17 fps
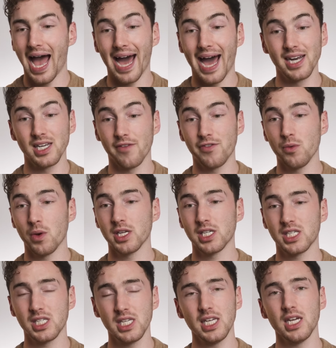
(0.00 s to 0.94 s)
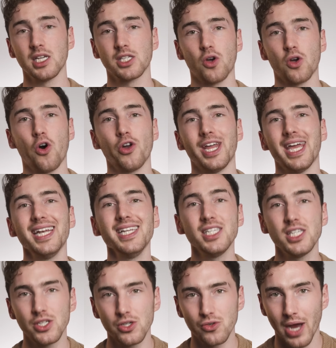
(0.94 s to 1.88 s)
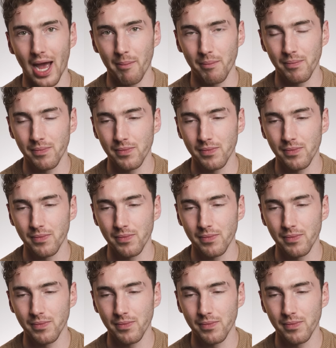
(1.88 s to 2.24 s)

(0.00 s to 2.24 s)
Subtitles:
And if you want to see us on Instagram,